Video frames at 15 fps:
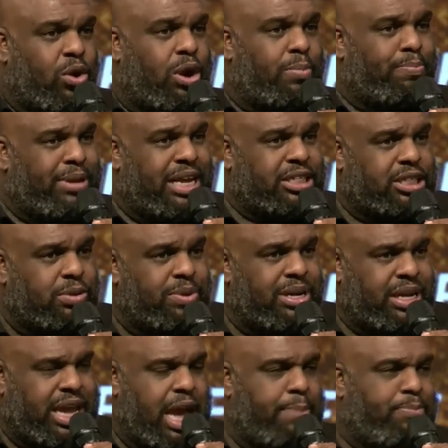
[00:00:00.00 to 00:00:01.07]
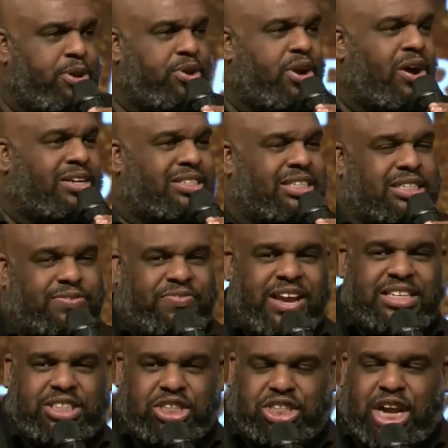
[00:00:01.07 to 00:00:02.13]
May the Lord bless you and keep you, cause
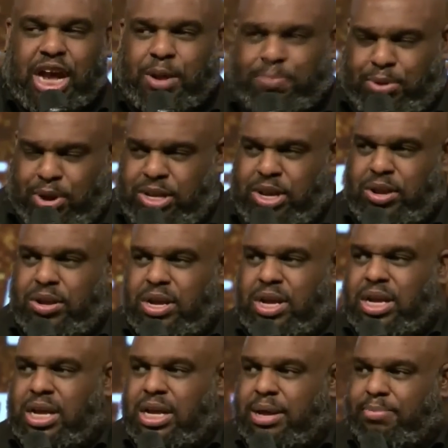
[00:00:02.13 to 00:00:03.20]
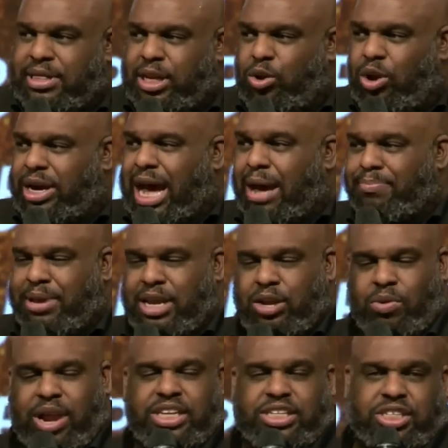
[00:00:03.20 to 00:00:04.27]
his face to shine upon you. May the
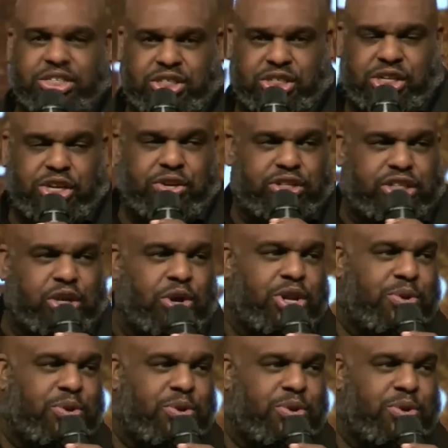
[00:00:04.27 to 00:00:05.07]
Lord God be gracious to